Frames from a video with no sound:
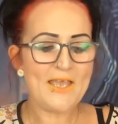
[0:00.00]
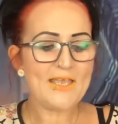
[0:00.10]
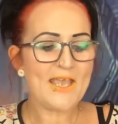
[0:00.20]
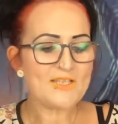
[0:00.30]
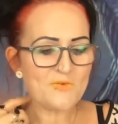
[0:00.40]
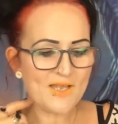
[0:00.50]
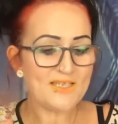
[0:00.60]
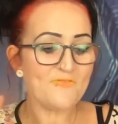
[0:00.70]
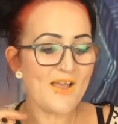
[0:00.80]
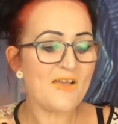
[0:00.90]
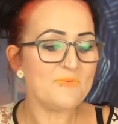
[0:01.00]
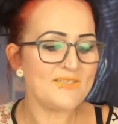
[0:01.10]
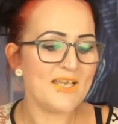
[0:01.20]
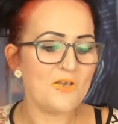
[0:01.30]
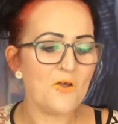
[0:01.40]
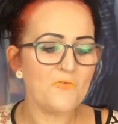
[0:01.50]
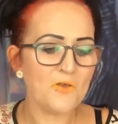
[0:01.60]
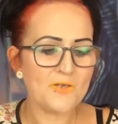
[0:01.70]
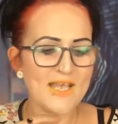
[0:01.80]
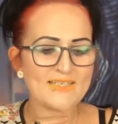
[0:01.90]
Get 25% off
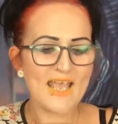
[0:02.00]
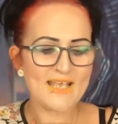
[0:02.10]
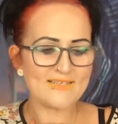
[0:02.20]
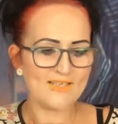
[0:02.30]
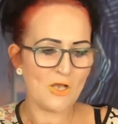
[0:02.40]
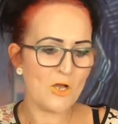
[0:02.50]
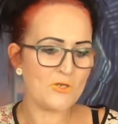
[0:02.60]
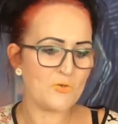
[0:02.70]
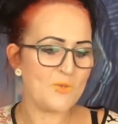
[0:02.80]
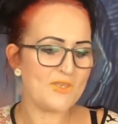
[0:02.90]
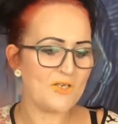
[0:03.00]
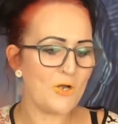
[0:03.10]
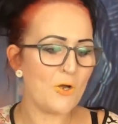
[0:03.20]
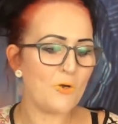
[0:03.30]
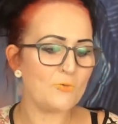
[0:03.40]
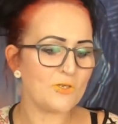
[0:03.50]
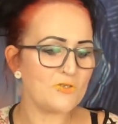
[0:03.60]
your next Etsy order with the code